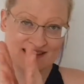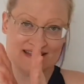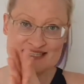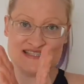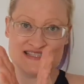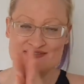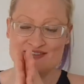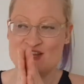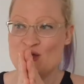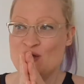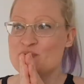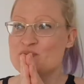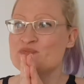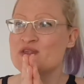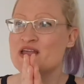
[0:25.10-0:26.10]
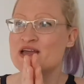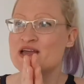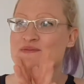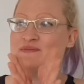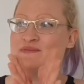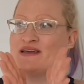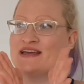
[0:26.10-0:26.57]
this video,
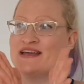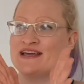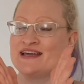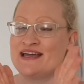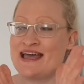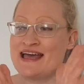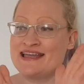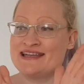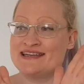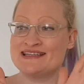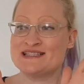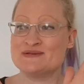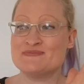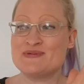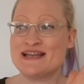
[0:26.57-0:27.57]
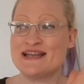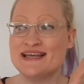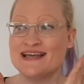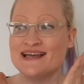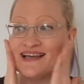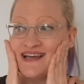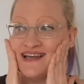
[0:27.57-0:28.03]
and this has
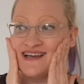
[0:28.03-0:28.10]
been